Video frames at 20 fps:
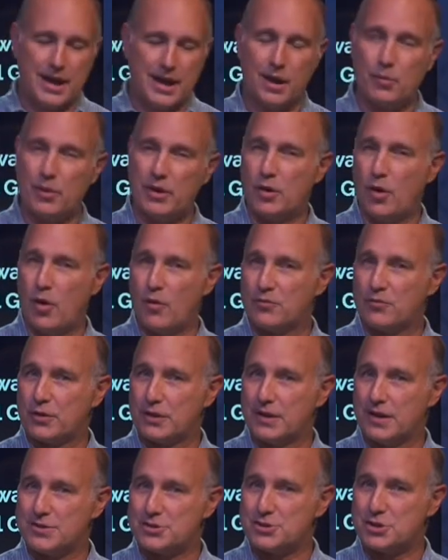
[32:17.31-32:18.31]
I went home
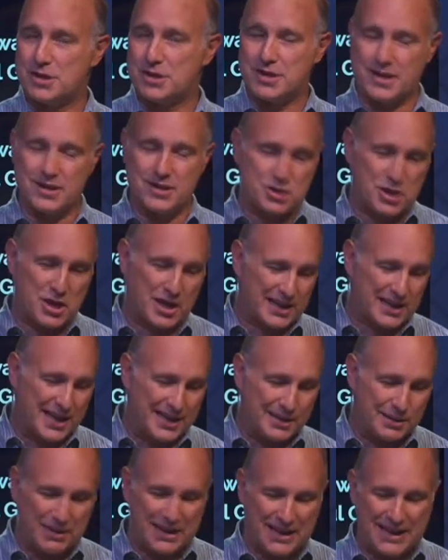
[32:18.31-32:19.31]
for lunch today to check
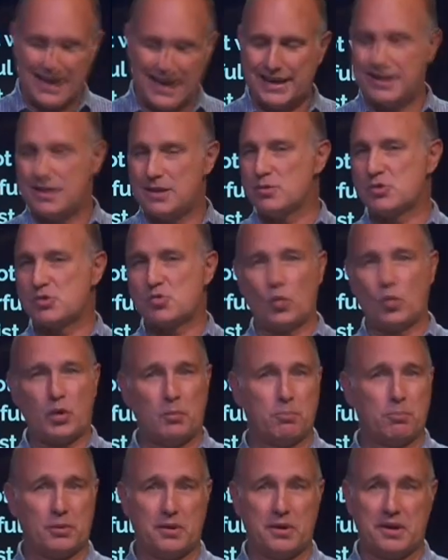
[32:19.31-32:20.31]
on him again. He was
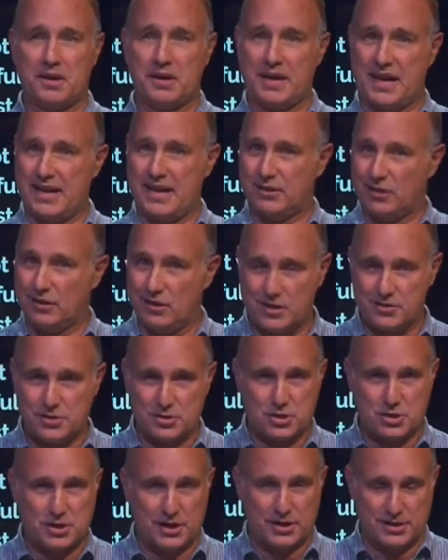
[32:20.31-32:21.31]
whimpering at
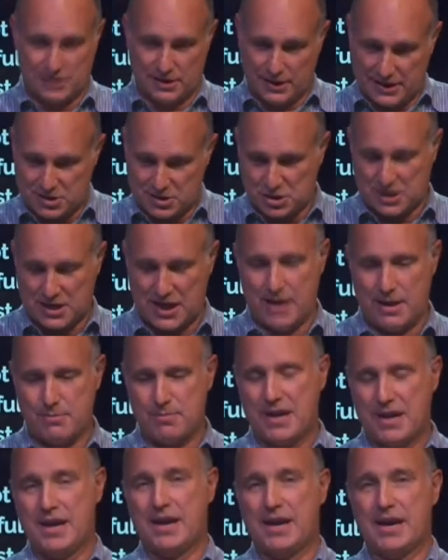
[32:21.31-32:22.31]

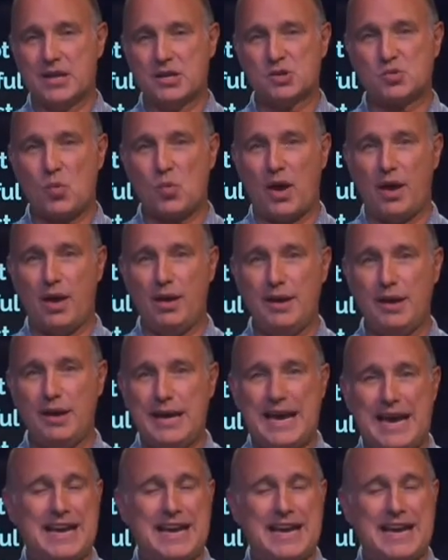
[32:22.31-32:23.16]
lunchtime as well.